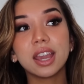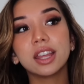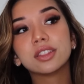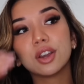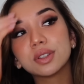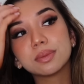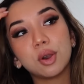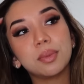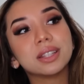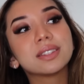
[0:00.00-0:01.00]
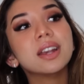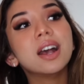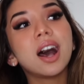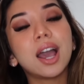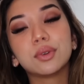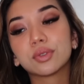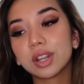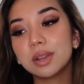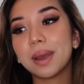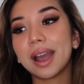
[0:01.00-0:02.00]
In those moments, I would
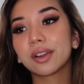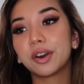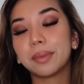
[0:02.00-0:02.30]
read back